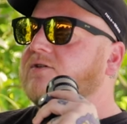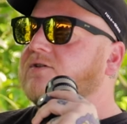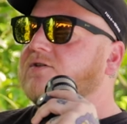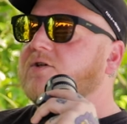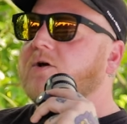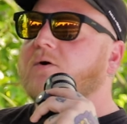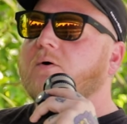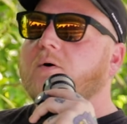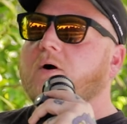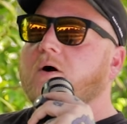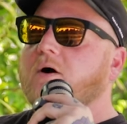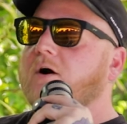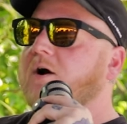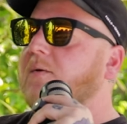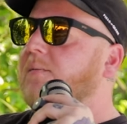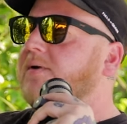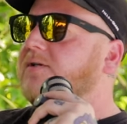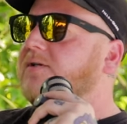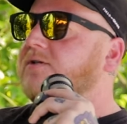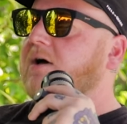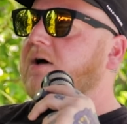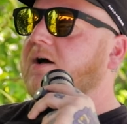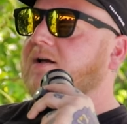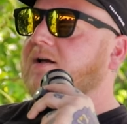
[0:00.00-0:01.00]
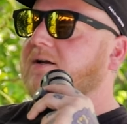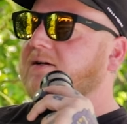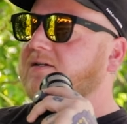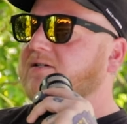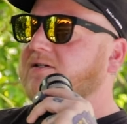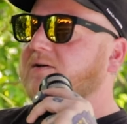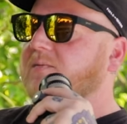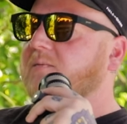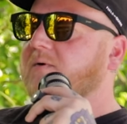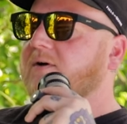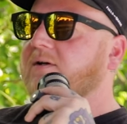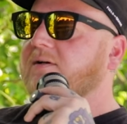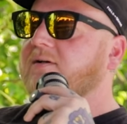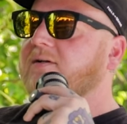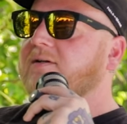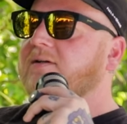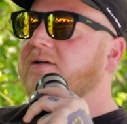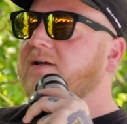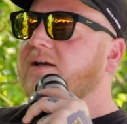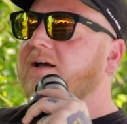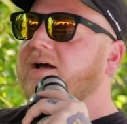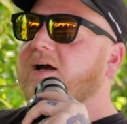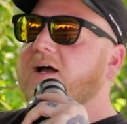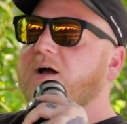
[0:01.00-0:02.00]
There's no harm in talking to someone.
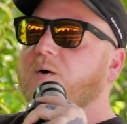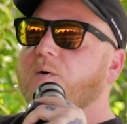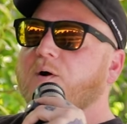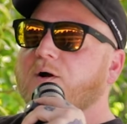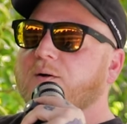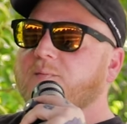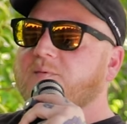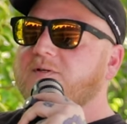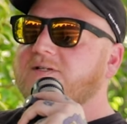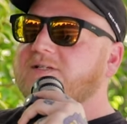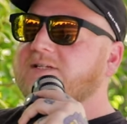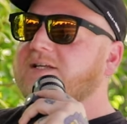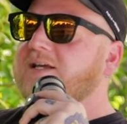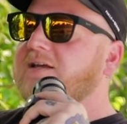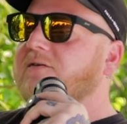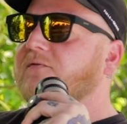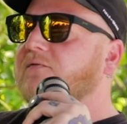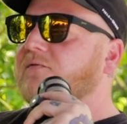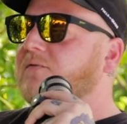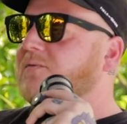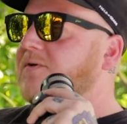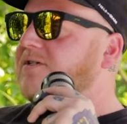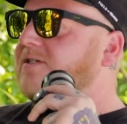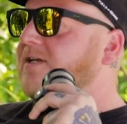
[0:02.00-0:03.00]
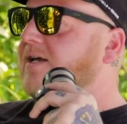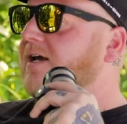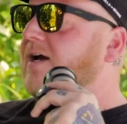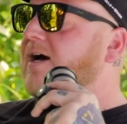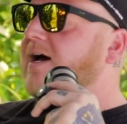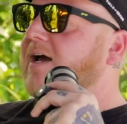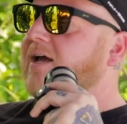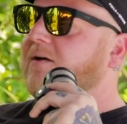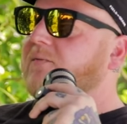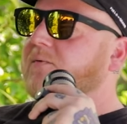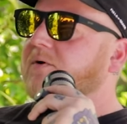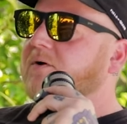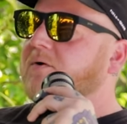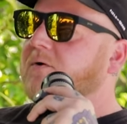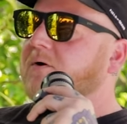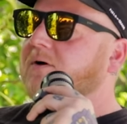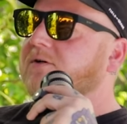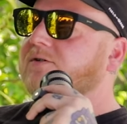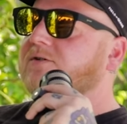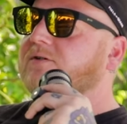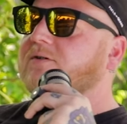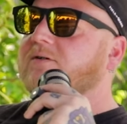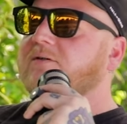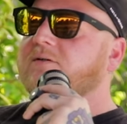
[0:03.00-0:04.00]
Yes. I walk up to Steve. We say hi. We're
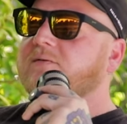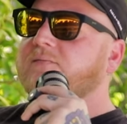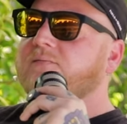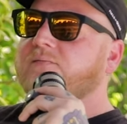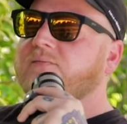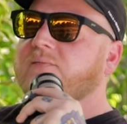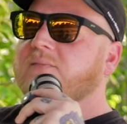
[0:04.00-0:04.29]
cordial.